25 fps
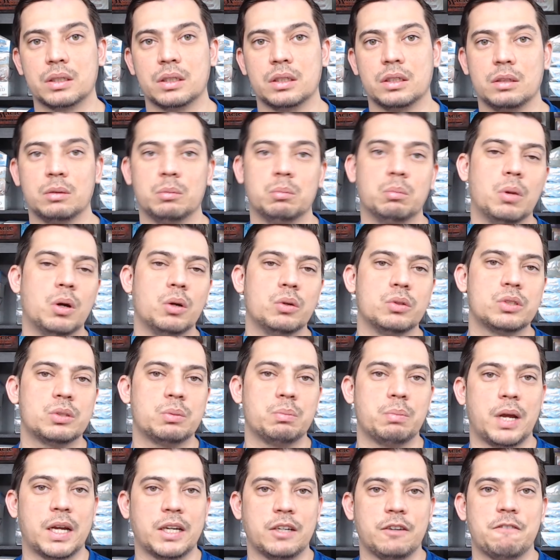In most
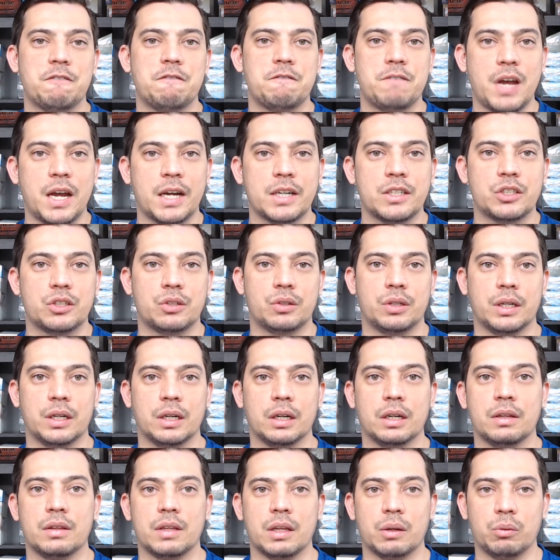manufacturing,
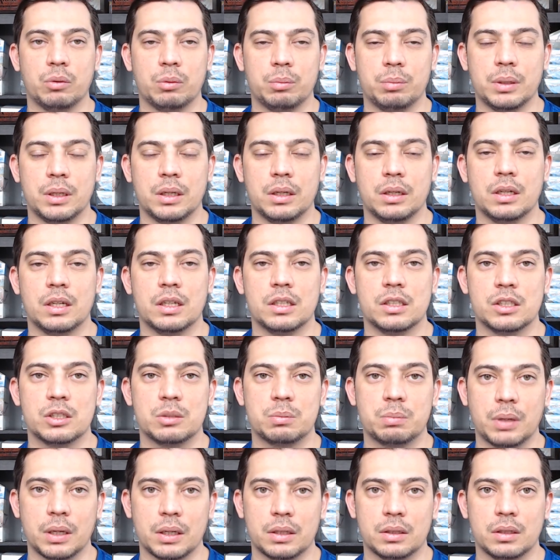they would be
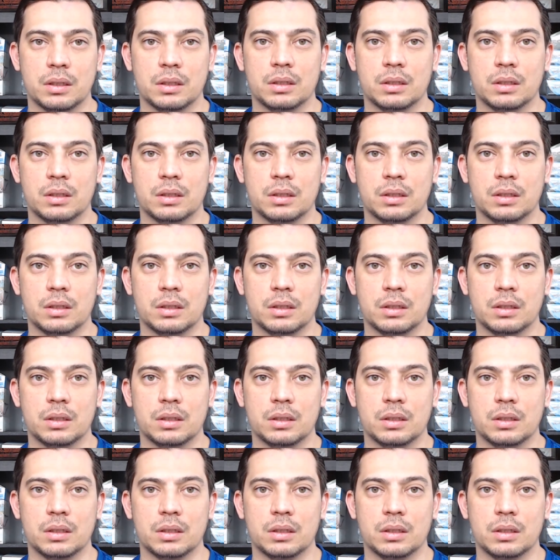inspected.